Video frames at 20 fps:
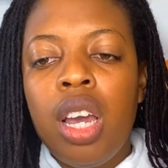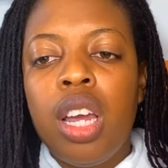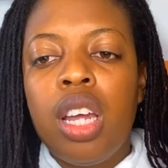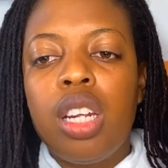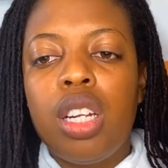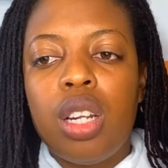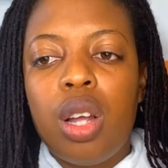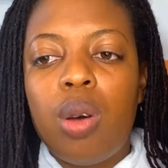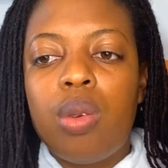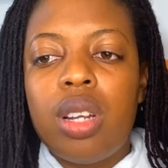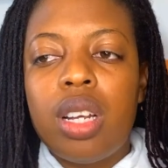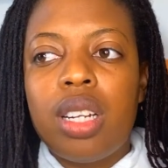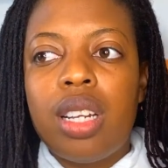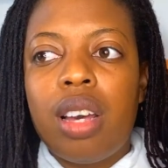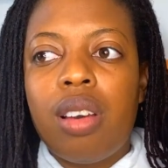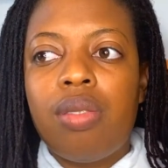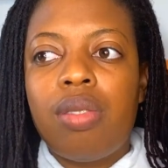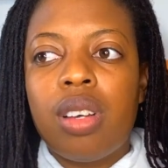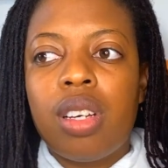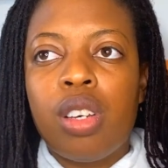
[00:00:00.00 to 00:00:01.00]
Now that
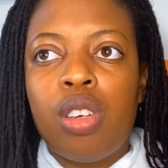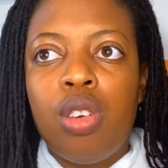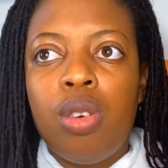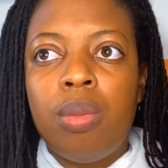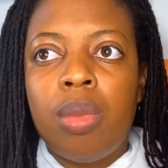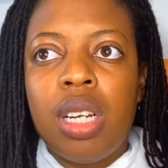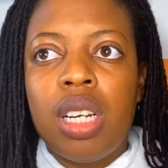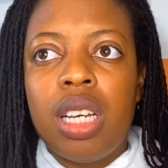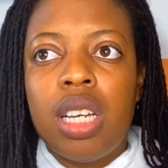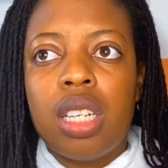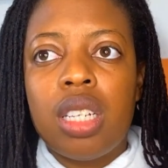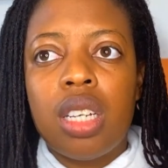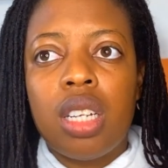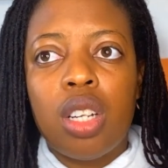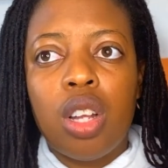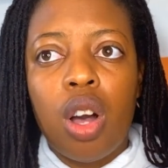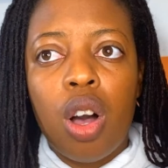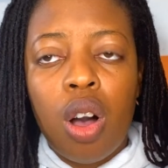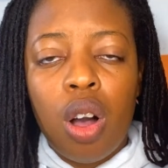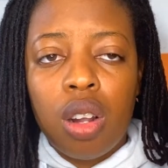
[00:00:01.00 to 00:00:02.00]
I've accumulated
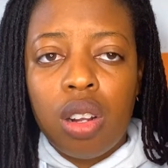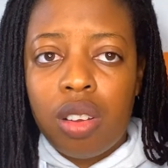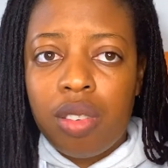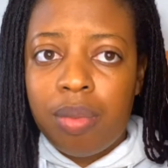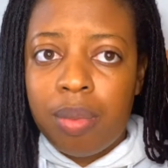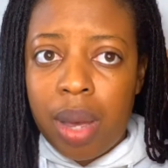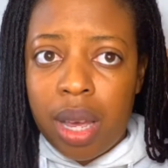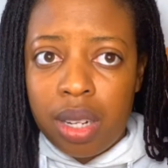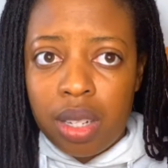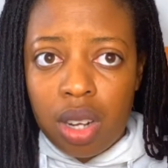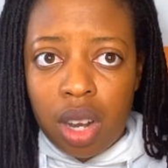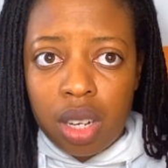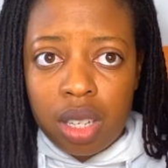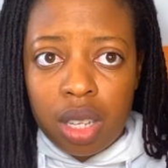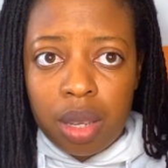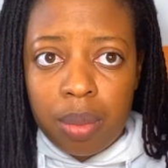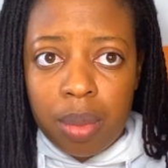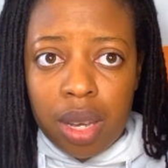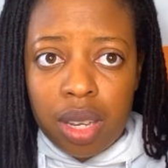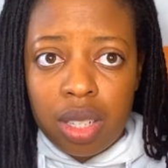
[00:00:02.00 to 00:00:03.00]
all of my
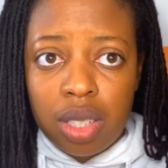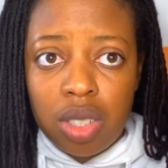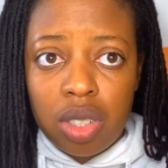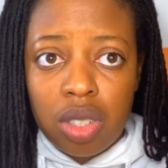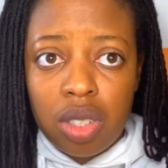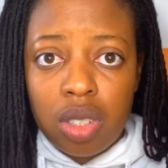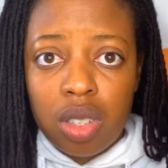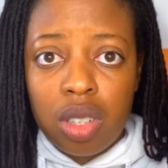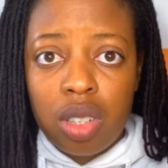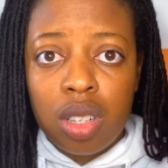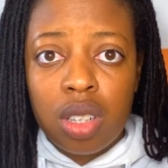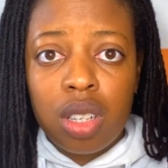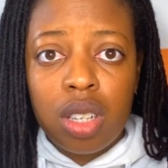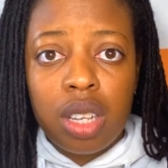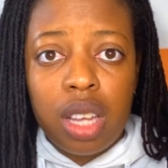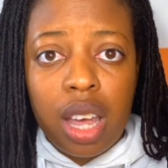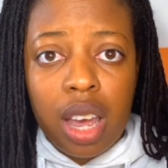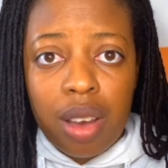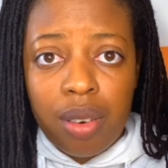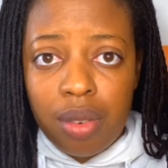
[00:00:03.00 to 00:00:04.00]
documents,
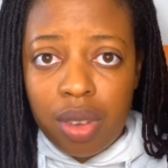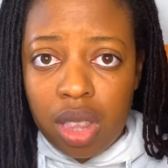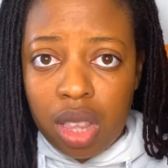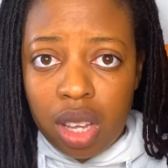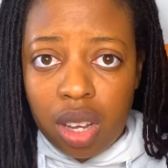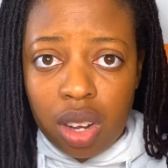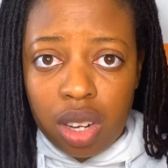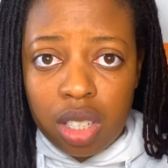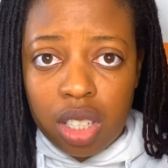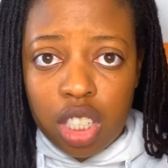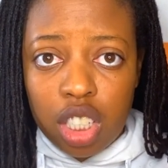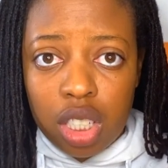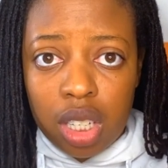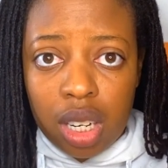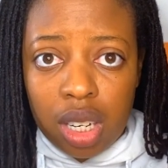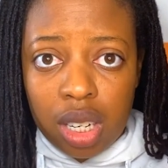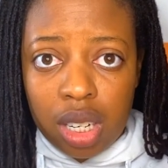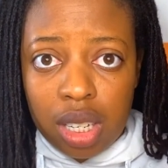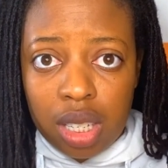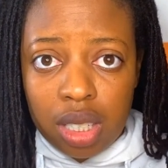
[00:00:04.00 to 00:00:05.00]
everything on the
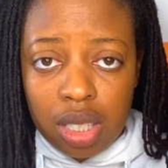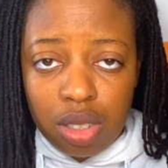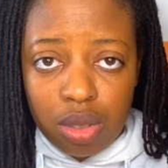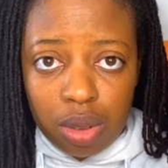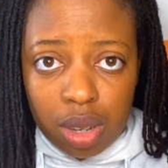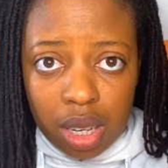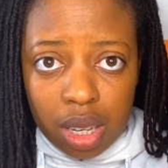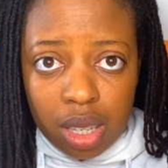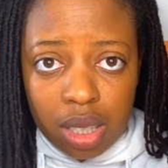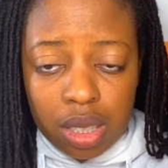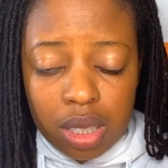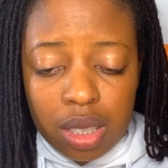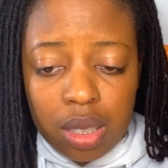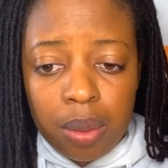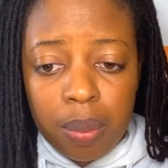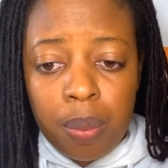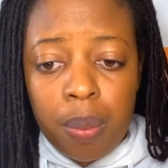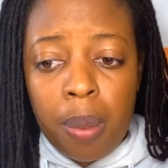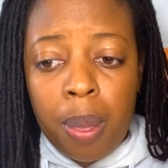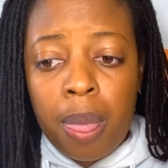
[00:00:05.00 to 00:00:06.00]
checklist, right?
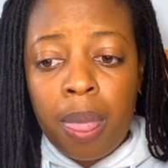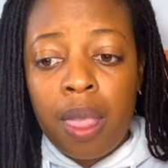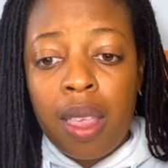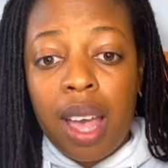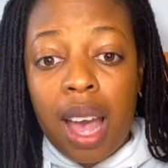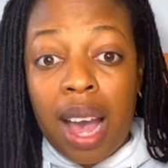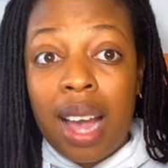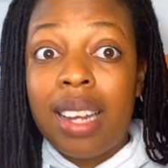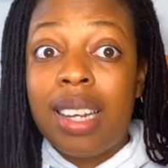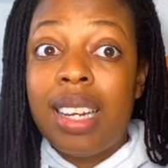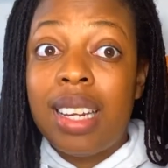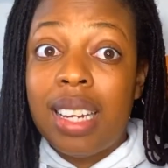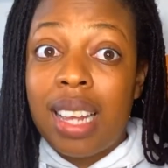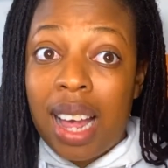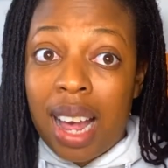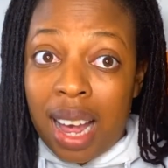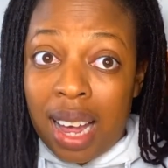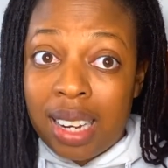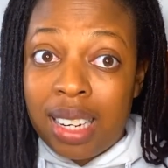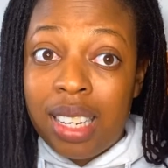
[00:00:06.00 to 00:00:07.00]
And
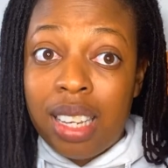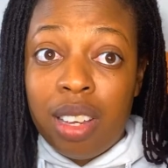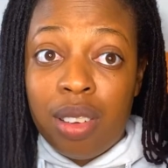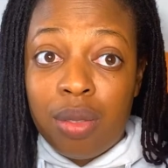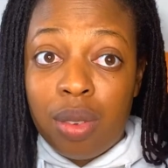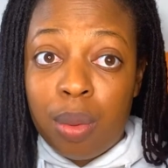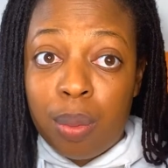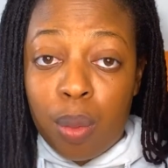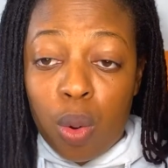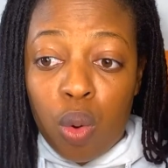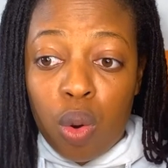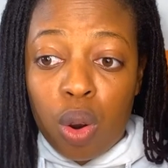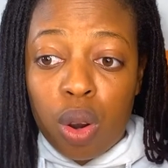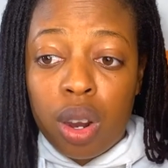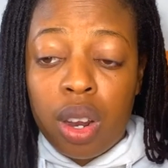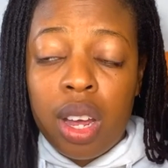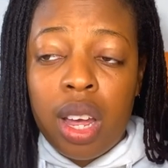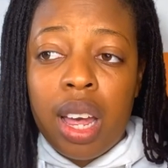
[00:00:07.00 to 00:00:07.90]
add even more.